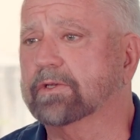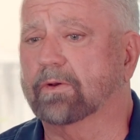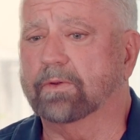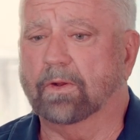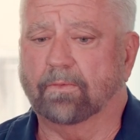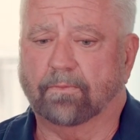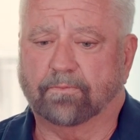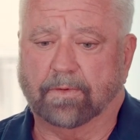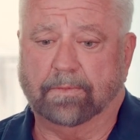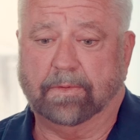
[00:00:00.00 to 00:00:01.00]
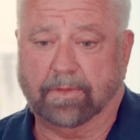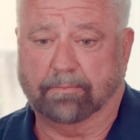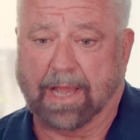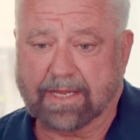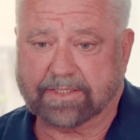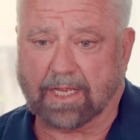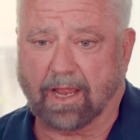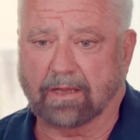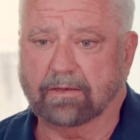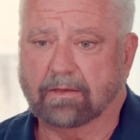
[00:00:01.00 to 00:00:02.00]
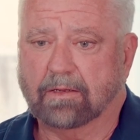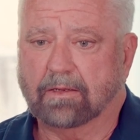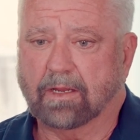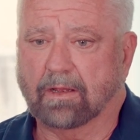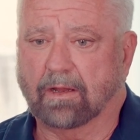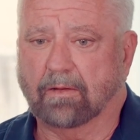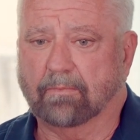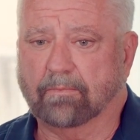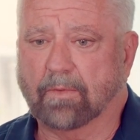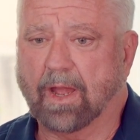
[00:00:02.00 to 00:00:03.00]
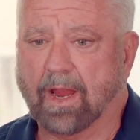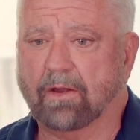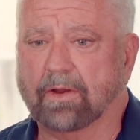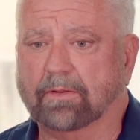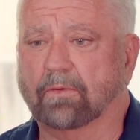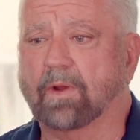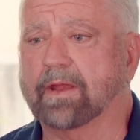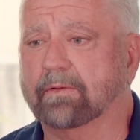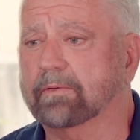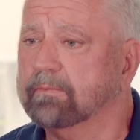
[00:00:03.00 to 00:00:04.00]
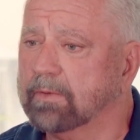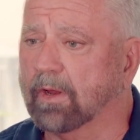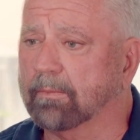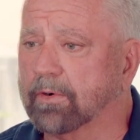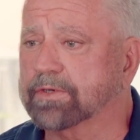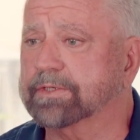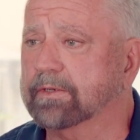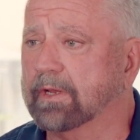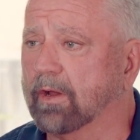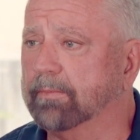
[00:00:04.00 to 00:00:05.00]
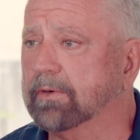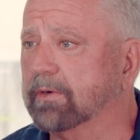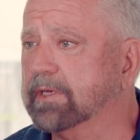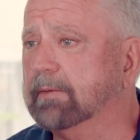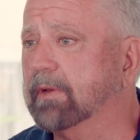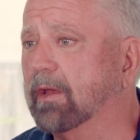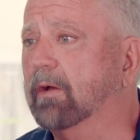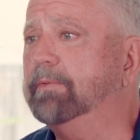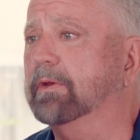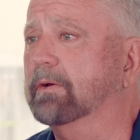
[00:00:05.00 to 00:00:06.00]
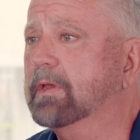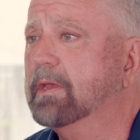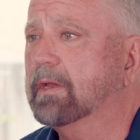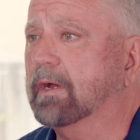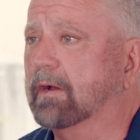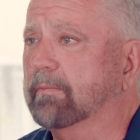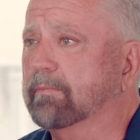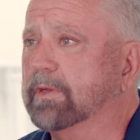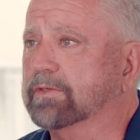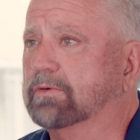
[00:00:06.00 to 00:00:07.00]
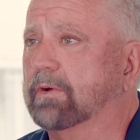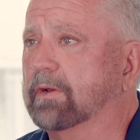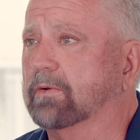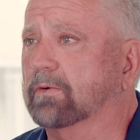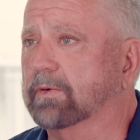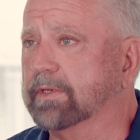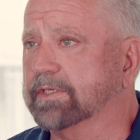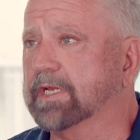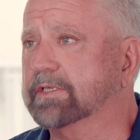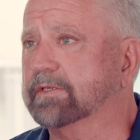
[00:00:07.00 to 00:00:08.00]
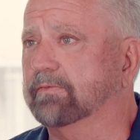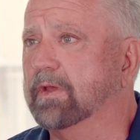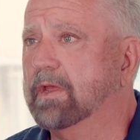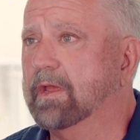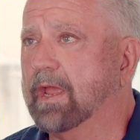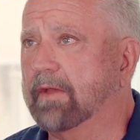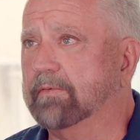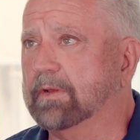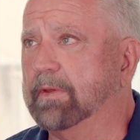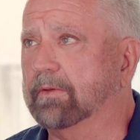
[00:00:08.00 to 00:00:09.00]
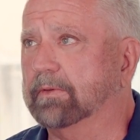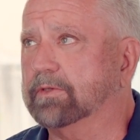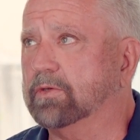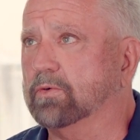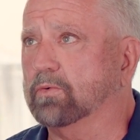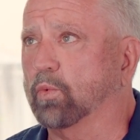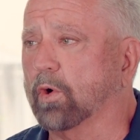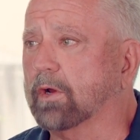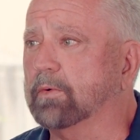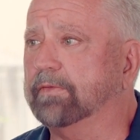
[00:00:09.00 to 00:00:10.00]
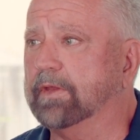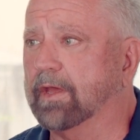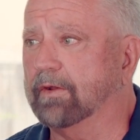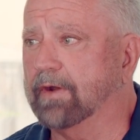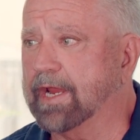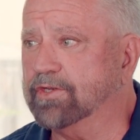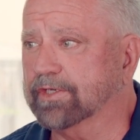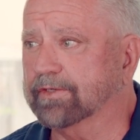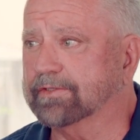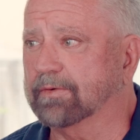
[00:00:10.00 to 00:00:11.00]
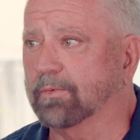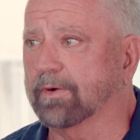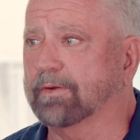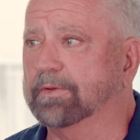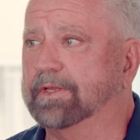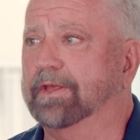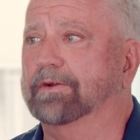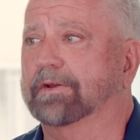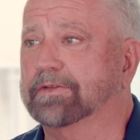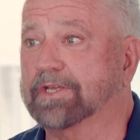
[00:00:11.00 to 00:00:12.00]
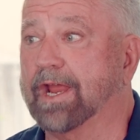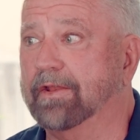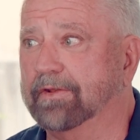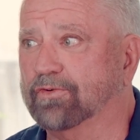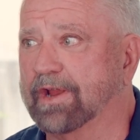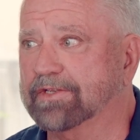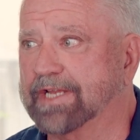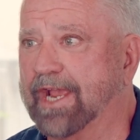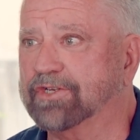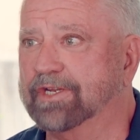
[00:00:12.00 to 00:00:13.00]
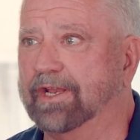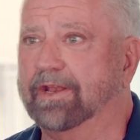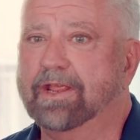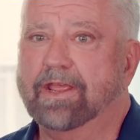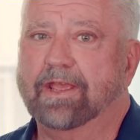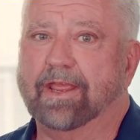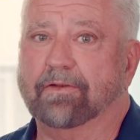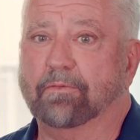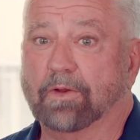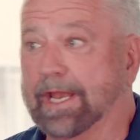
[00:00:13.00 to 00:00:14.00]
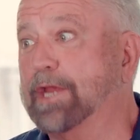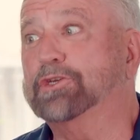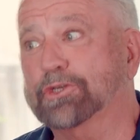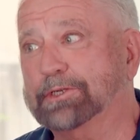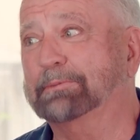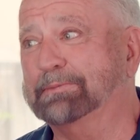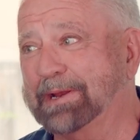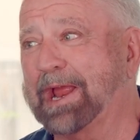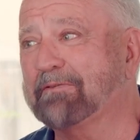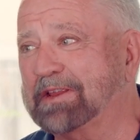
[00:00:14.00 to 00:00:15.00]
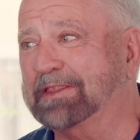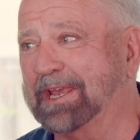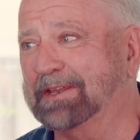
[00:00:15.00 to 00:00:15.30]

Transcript: So, from the buy side, hiring the right person to help you or team to help you is critical, in the sense of having to be able to work with the other agents and work with the other side of the transaction, and relationships mean everything